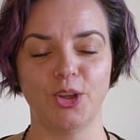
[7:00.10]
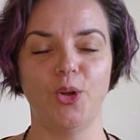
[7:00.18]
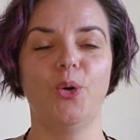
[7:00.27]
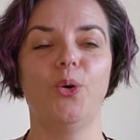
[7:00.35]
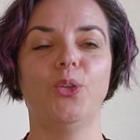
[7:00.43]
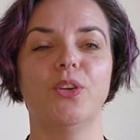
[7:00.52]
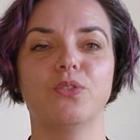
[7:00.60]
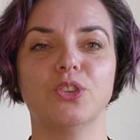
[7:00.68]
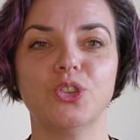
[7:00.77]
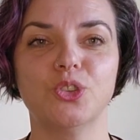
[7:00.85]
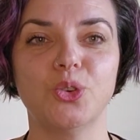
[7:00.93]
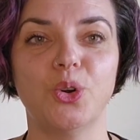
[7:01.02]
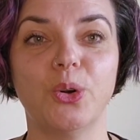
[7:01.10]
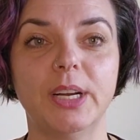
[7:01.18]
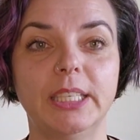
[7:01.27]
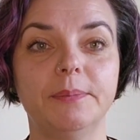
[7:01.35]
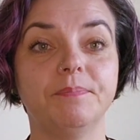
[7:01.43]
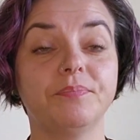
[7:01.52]
a whole different
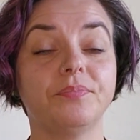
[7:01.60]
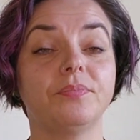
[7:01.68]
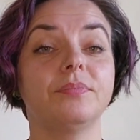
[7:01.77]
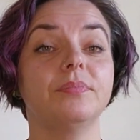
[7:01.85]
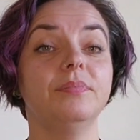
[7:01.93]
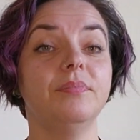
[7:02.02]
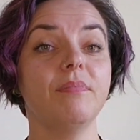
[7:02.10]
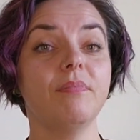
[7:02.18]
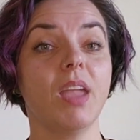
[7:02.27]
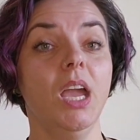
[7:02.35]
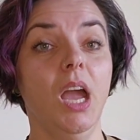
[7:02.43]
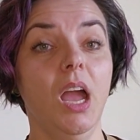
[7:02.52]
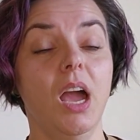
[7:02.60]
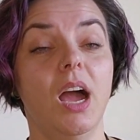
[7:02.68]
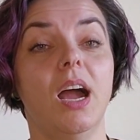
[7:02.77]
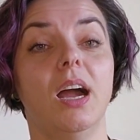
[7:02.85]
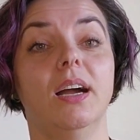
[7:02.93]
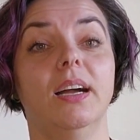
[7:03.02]
story.
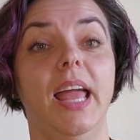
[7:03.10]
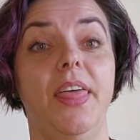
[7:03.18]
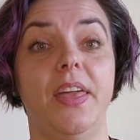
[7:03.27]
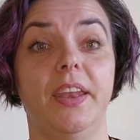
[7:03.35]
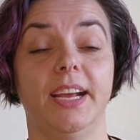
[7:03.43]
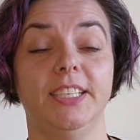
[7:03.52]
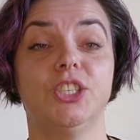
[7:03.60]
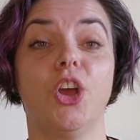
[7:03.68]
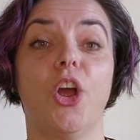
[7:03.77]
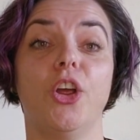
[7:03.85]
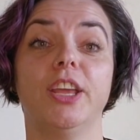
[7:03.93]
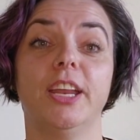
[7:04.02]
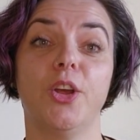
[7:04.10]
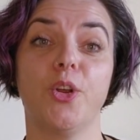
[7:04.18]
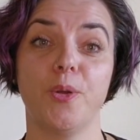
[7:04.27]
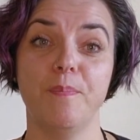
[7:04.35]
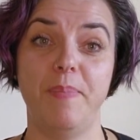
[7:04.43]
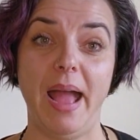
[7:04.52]
And then I target
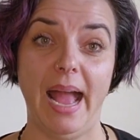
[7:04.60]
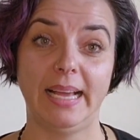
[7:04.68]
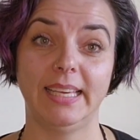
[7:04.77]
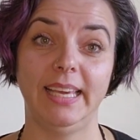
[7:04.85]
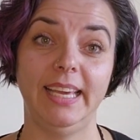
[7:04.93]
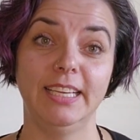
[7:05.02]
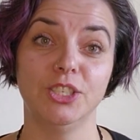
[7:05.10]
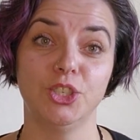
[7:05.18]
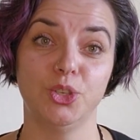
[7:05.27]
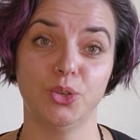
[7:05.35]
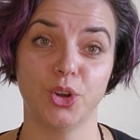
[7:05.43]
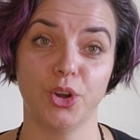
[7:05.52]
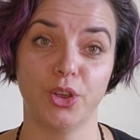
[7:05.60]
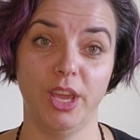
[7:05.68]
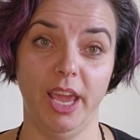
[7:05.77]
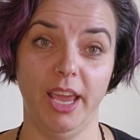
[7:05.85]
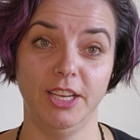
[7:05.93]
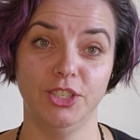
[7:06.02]
her back into her
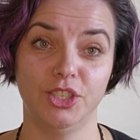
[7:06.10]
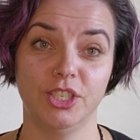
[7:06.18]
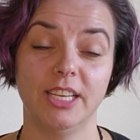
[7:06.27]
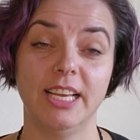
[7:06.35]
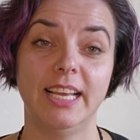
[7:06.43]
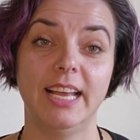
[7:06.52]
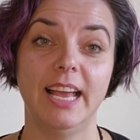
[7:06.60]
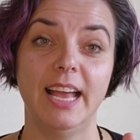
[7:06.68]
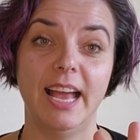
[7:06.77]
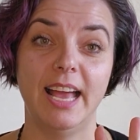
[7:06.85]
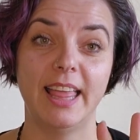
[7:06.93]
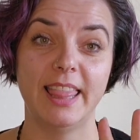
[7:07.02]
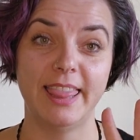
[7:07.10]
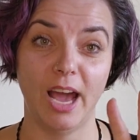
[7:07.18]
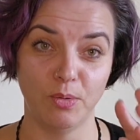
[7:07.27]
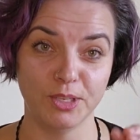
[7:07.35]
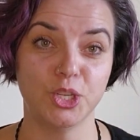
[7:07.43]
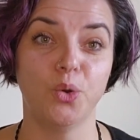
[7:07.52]
cage. That
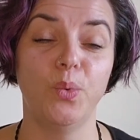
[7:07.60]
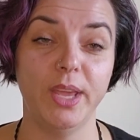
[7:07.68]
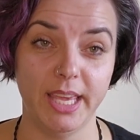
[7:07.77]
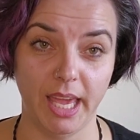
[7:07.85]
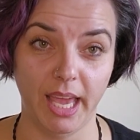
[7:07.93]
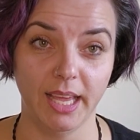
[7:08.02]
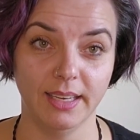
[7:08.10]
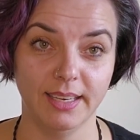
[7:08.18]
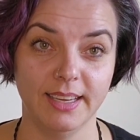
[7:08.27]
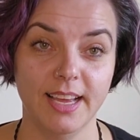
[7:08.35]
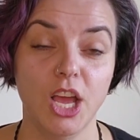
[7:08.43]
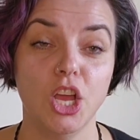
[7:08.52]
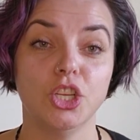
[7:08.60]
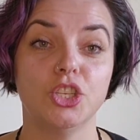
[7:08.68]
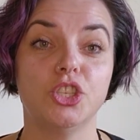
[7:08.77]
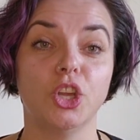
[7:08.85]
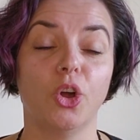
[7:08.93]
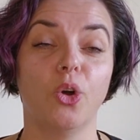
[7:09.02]
was a week in.
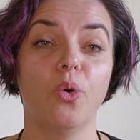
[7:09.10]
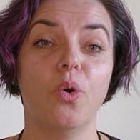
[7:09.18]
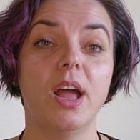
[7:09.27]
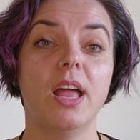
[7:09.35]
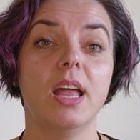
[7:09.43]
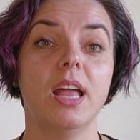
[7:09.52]
So